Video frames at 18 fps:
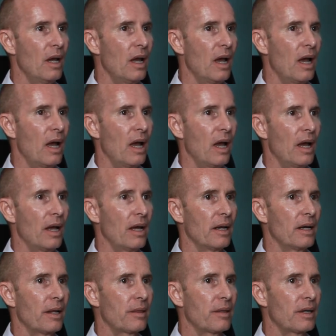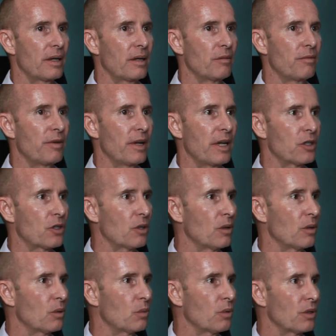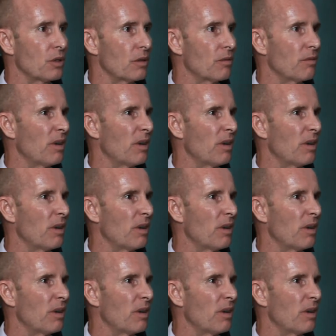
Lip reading: and I think inflation, it was at